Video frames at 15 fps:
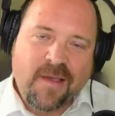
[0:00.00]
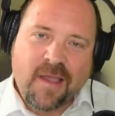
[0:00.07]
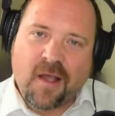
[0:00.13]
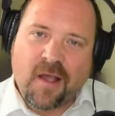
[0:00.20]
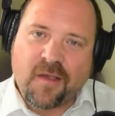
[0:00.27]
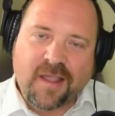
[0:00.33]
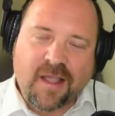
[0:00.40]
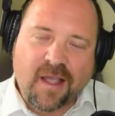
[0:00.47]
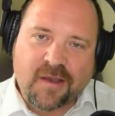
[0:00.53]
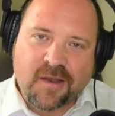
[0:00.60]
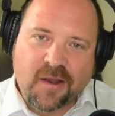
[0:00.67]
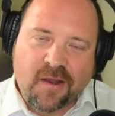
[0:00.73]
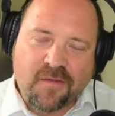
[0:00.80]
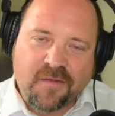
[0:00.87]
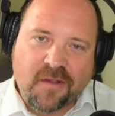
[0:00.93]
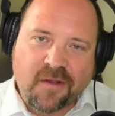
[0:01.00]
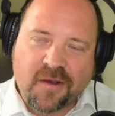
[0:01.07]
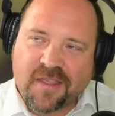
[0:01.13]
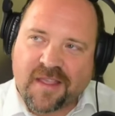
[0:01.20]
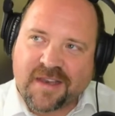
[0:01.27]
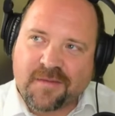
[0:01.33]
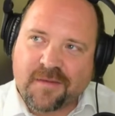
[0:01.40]
I don't know if you've got
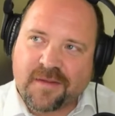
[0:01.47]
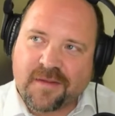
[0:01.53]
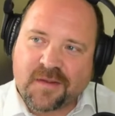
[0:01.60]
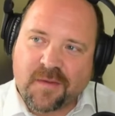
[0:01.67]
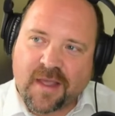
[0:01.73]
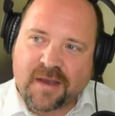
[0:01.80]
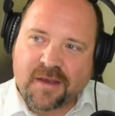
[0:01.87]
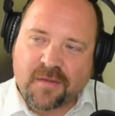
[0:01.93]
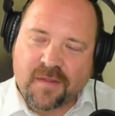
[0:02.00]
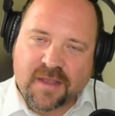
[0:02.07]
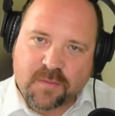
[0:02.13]
anything to add on this,